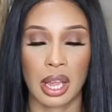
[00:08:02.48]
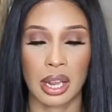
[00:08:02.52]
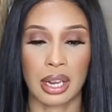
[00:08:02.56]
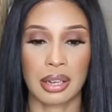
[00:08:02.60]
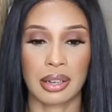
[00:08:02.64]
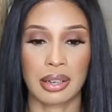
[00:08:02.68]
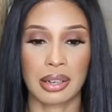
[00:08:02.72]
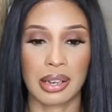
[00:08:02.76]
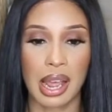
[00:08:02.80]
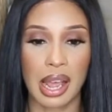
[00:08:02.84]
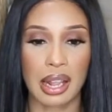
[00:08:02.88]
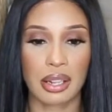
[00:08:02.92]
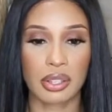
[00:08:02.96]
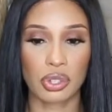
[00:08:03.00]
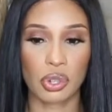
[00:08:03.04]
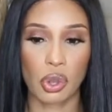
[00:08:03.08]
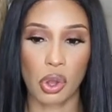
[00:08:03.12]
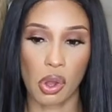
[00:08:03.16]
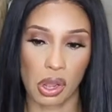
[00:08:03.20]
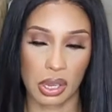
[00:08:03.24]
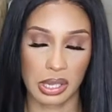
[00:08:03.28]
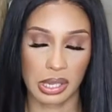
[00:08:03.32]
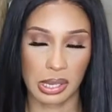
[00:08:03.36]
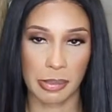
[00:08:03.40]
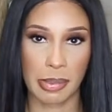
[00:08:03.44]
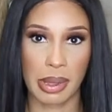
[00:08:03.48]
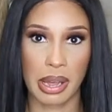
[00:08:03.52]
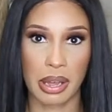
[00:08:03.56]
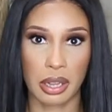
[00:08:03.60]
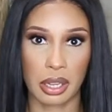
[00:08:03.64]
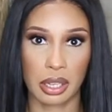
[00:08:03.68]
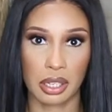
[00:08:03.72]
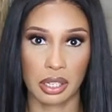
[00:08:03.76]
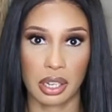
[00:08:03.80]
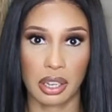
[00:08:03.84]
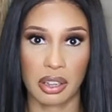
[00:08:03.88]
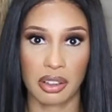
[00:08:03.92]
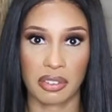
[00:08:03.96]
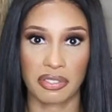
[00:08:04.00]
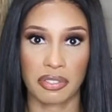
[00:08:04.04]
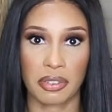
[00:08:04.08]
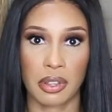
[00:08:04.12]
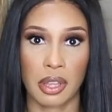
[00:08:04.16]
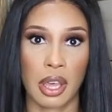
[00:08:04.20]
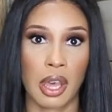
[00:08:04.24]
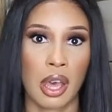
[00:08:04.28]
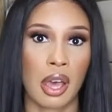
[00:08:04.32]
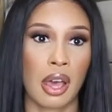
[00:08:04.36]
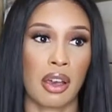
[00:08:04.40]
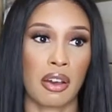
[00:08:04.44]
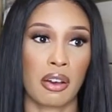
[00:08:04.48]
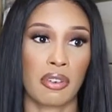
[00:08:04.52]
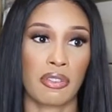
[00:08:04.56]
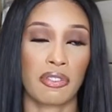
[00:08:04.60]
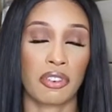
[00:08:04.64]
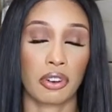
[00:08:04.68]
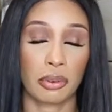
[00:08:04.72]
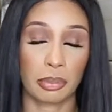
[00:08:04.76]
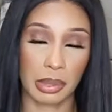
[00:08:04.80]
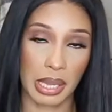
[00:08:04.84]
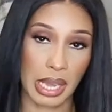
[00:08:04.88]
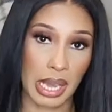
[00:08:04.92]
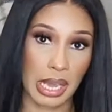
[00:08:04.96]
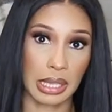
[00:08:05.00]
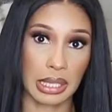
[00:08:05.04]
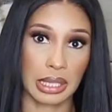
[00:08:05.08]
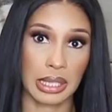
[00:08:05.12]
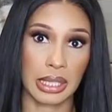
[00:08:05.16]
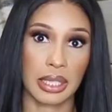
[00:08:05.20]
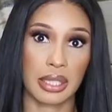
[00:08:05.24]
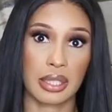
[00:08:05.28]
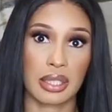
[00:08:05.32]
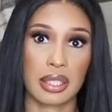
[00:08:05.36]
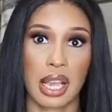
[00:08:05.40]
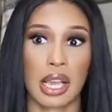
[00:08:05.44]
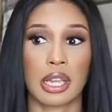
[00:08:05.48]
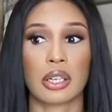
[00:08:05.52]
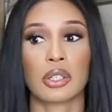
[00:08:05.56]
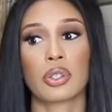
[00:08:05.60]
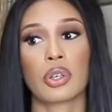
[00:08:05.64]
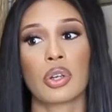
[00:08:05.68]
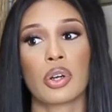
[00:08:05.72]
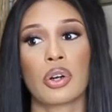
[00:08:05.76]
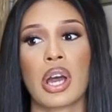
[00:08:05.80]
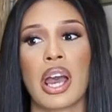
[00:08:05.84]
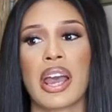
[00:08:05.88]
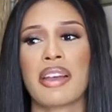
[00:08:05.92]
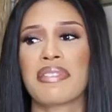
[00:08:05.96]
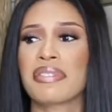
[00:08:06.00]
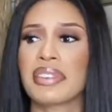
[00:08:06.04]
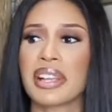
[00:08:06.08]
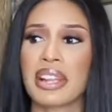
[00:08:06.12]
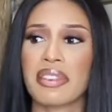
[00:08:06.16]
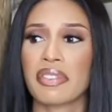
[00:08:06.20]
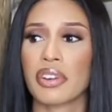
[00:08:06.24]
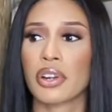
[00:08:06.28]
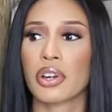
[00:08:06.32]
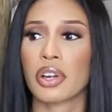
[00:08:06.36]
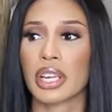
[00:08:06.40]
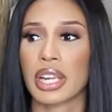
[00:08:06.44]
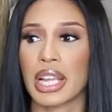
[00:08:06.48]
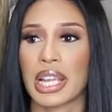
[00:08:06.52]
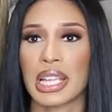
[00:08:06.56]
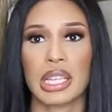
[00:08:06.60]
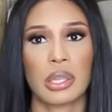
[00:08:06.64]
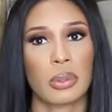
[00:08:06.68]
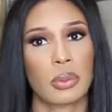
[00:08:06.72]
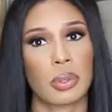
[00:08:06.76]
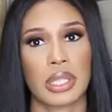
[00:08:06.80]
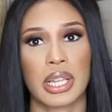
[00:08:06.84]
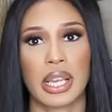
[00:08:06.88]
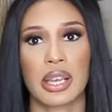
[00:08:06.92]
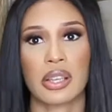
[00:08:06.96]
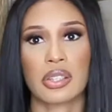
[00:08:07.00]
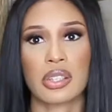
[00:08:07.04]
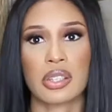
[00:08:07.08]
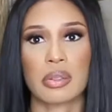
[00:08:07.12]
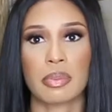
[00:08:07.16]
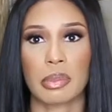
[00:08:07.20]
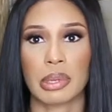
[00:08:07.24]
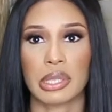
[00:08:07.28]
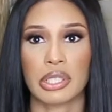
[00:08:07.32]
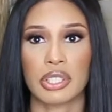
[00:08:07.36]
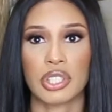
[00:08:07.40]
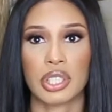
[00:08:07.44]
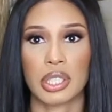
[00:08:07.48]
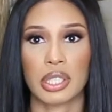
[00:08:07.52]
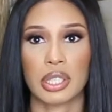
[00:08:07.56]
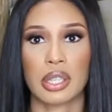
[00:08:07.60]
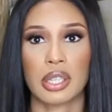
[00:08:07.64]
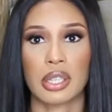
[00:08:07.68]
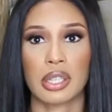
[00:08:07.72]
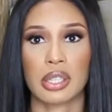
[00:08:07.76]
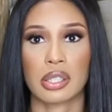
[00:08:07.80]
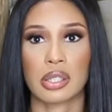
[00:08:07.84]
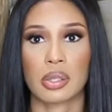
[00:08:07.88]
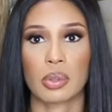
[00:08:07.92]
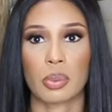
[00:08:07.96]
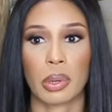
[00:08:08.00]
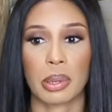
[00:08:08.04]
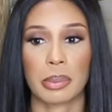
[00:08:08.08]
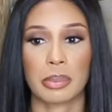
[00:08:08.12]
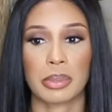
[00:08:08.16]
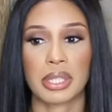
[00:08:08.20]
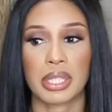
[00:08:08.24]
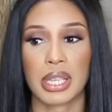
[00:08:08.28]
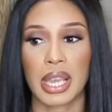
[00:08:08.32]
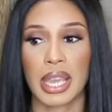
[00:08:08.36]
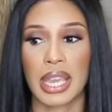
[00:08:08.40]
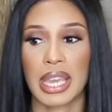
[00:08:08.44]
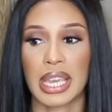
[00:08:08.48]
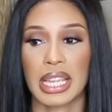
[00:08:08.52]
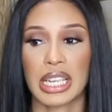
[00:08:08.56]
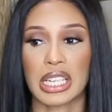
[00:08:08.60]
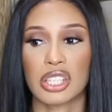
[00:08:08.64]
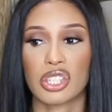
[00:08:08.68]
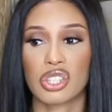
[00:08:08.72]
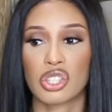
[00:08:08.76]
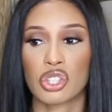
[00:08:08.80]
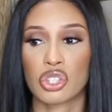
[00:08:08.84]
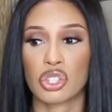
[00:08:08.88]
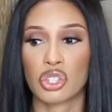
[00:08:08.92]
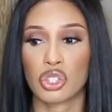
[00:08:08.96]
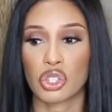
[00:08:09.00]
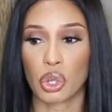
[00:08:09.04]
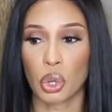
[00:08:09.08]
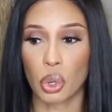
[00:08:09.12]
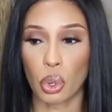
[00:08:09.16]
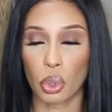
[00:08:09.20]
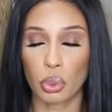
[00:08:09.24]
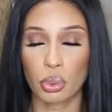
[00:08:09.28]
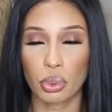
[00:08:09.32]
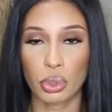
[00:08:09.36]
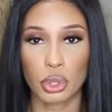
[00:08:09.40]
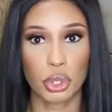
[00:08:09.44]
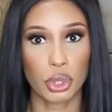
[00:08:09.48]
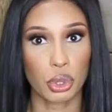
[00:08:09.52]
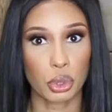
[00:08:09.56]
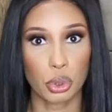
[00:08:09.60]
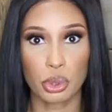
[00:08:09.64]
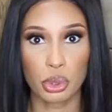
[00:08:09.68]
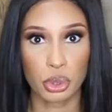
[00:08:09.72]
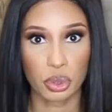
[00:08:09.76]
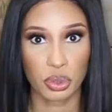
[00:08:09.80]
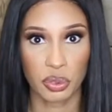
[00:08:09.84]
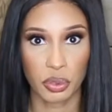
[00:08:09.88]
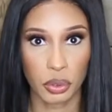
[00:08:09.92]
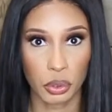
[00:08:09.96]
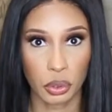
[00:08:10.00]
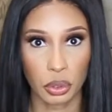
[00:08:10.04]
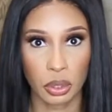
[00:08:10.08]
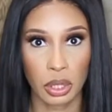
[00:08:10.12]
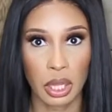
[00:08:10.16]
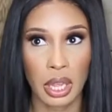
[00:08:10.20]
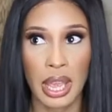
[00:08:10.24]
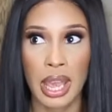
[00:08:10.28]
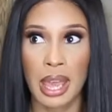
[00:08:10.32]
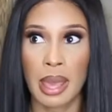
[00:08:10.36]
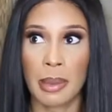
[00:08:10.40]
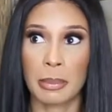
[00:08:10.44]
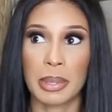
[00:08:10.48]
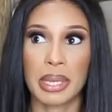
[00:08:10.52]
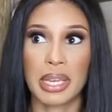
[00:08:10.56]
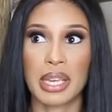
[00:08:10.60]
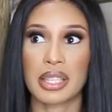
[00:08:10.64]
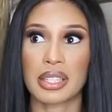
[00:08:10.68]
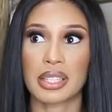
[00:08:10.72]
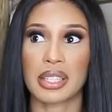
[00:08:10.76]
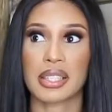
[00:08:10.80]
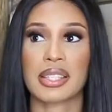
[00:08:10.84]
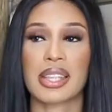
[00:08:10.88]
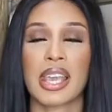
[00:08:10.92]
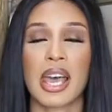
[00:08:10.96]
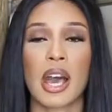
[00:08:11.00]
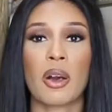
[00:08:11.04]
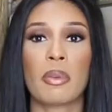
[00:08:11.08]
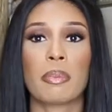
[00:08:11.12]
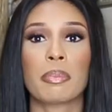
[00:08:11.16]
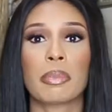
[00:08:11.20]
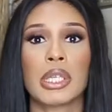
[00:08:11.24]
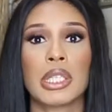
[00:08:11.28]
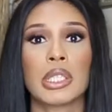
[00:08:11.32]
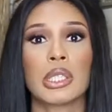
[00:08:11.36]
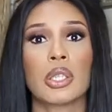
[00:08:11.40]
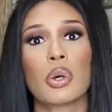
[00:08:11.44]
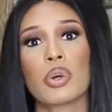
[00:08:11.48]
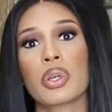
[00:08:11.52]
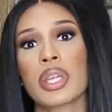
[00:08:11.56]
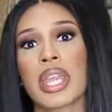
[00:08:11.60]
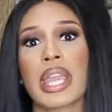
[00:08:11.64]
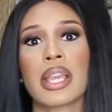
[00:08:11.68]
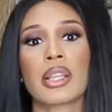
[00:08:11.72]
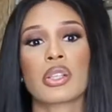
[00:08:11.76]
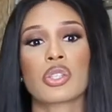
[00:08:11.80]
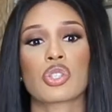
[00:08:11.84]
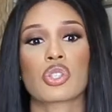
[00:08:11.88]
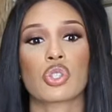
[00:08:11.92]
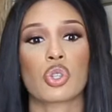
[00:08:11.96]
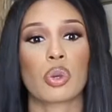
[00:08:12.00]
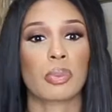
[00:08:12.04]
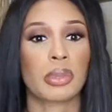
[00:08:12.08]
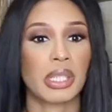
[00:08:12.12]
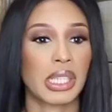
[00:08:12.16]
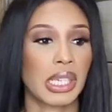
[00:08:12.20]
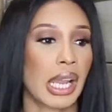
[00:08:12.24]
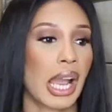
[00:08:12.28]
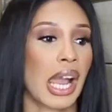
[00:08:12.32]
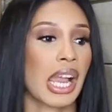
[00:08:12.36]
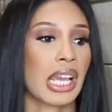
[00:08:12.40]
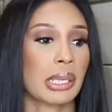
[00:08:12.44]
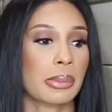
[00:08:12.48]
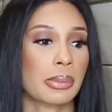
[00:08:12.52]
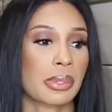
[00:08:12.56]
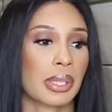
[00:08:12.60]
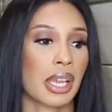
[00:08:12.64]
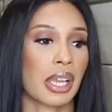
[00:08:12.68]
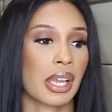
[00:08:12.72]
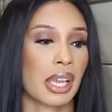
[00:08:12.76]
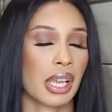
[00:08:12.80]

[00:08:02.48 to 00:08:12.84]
not talked about enough, for me at least. I don't know, I've never heard anyone else mention this website, and it's so useful because it's helped me locate so many items.